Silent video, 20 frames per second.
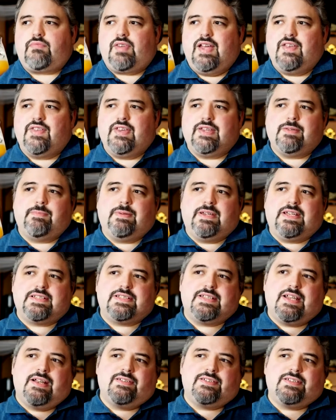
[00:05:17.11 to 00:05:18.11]
I think the
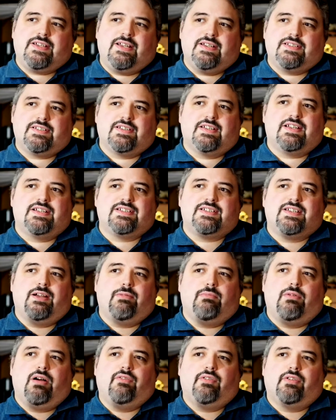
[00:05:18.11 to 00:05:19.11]
biggest downside is it doesn't
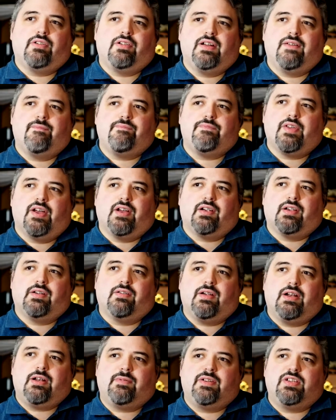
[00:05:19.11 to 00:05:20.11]
come off
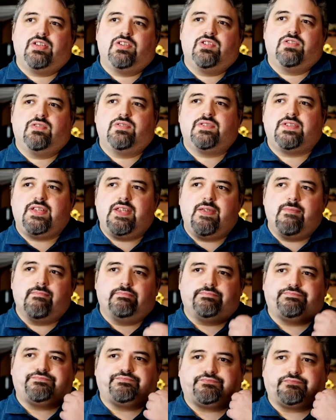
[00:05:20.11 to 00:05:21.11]
incredibly juicy.
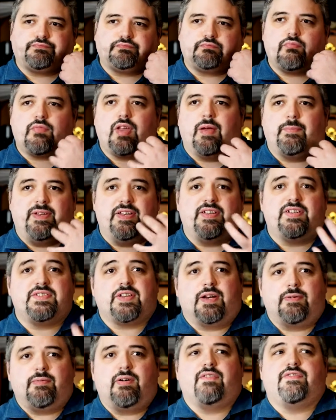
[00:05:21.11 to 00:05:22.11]
I mean, it does
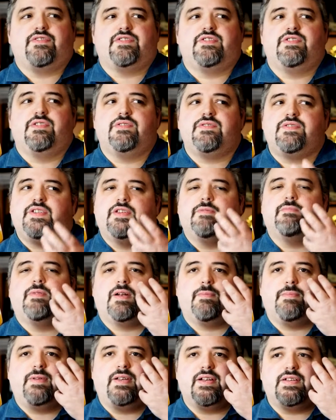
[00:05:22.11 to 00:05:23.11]
come off as juicy,
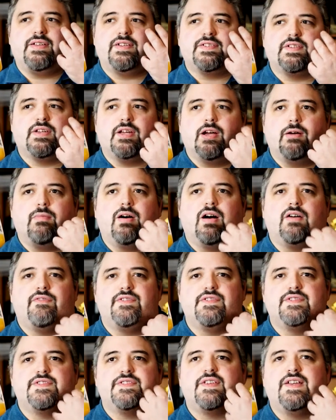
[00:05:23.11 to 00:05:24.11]
but I mean, it doesn't come off
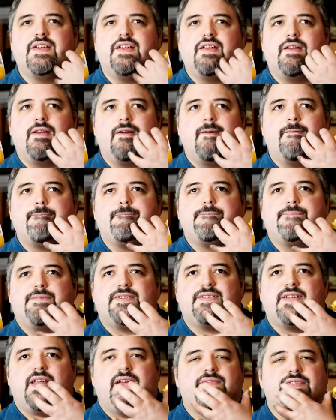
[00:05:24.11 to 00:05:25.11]
as...
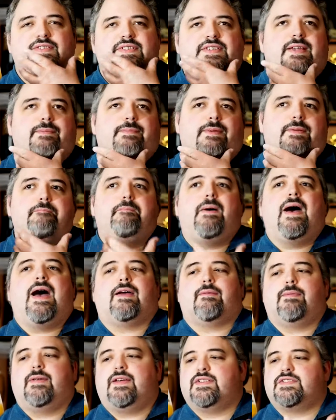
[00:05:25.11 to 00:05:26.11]
doesn't have the same
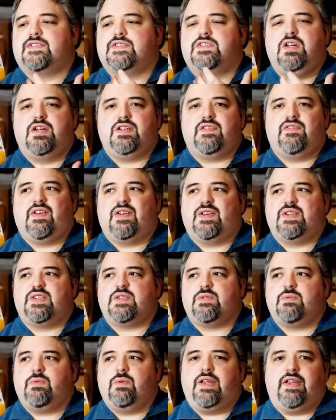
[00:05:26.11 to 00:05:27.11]
impact because it's not very
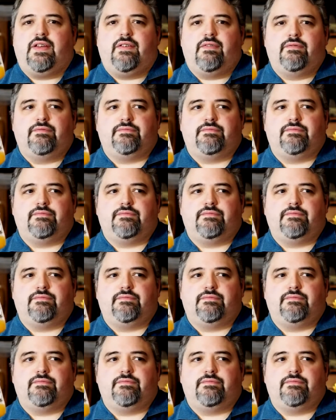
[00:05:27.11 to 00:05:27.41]
sweet.